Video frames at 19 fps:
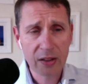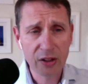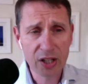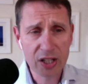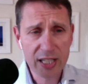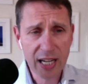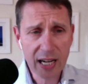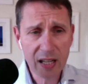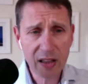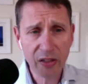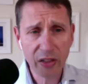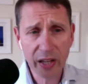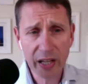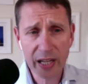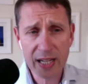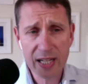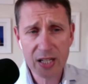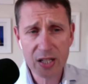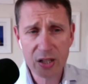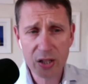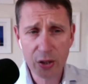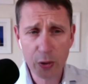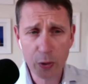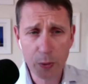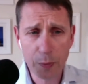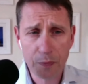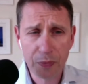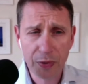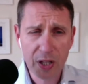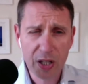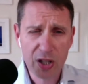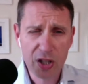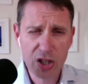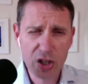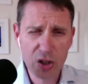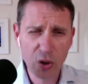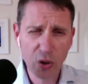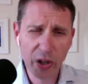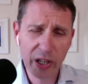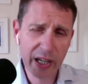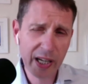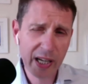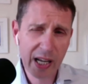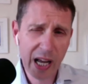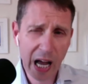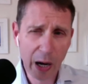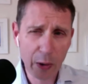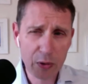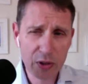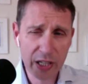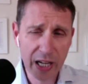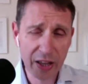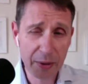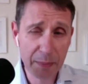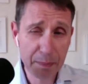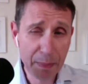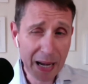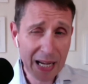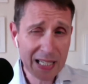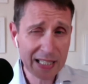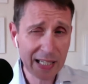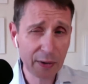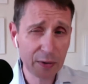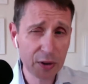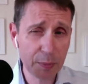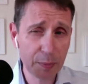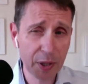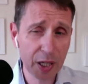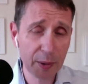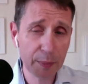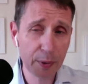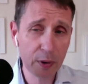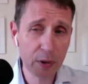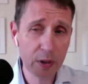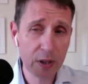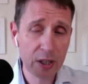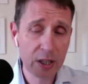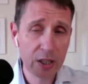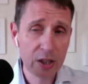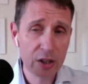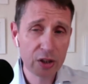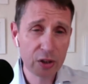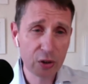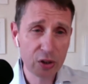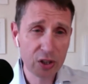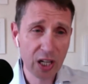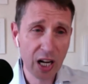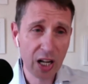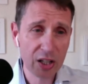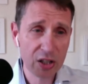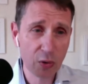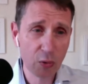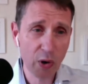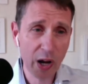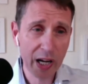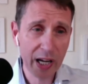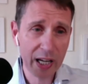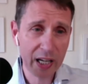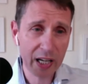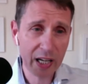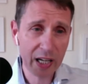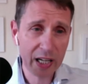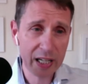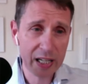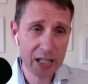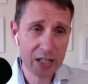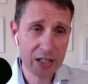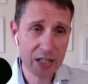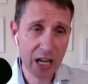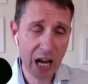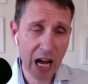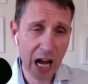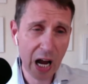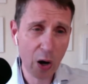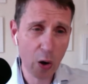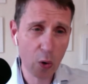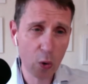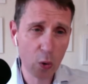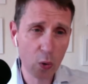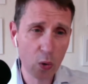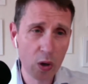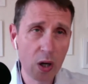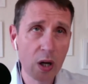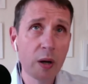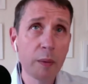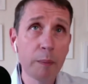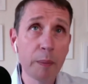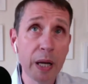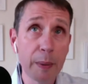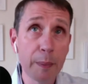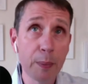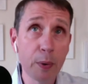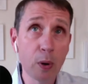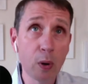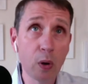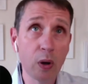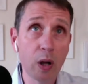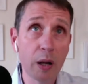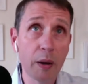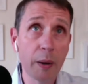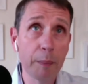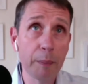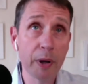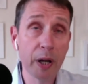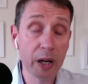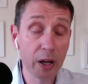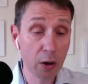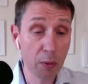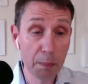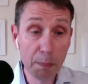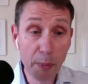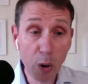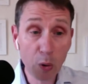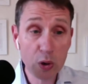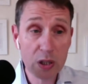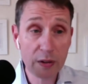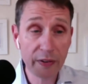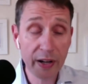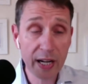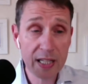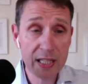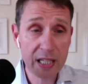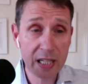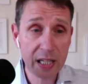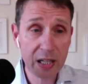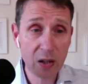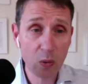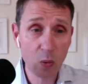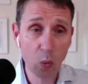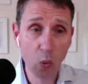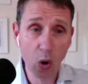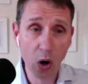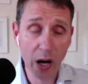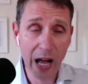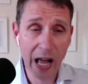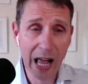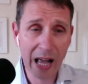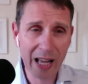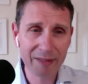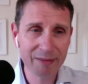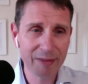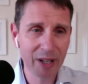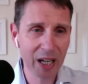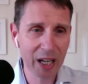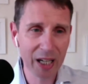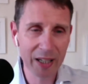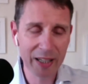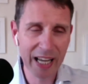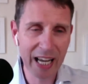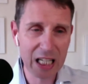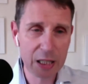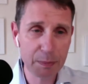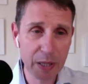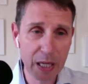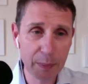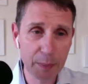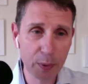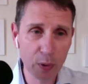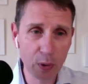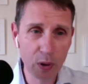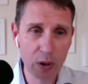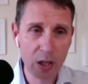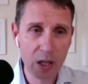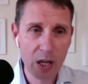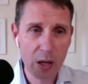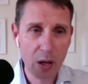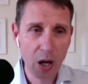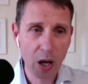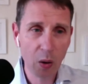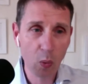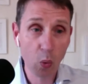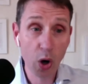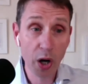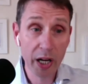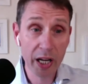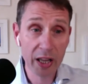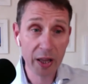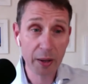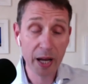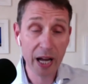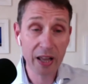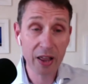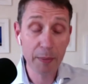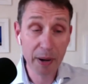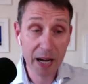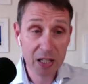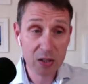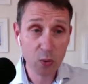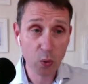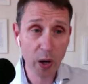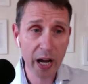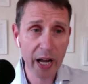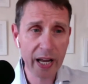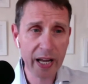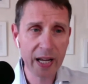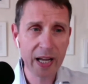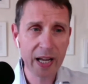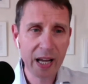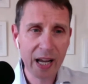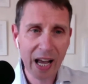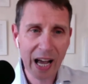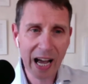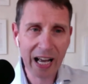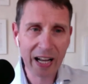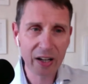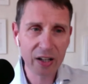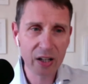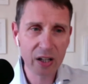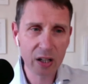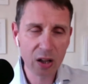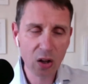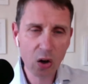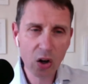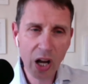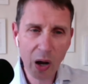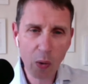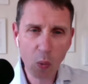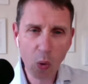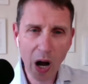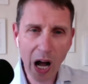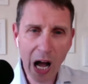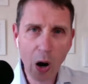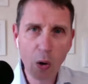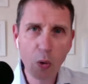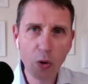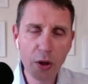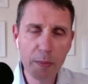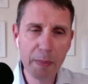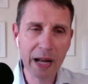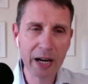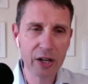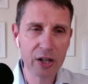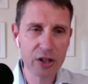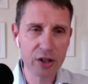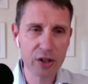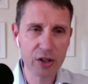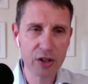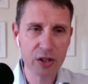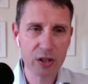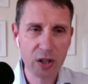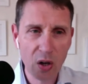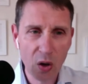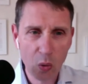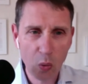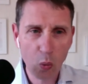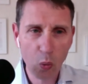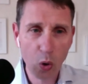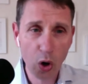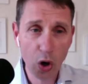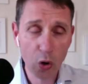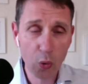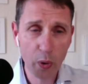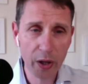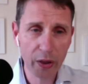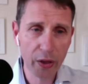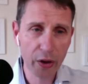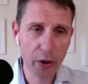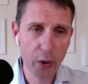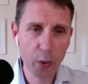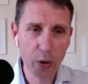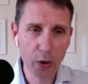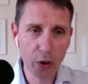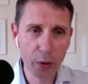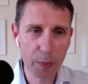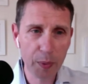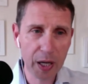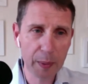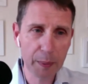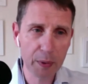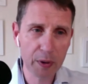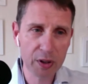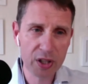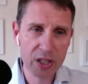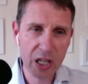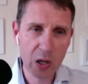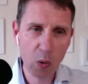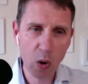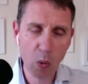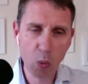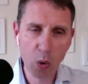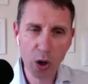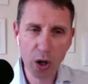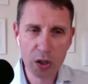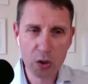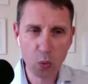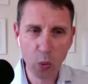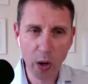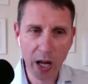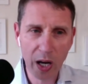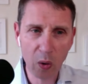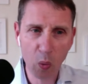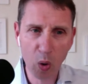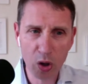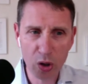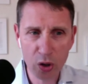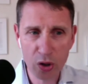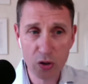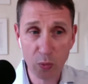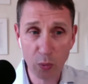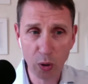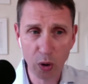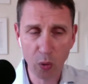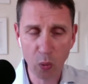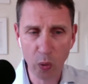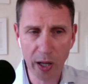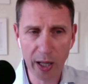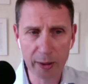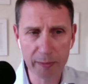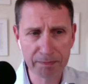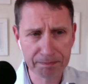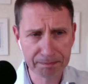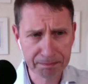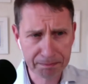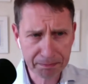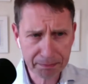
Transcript: The second thing is to study how to get the best out of people. So start to recognize how people become motivated, what uh, gets people working in the best way, and look at how other managers work with you and other people and see what works well and what doesn't work well.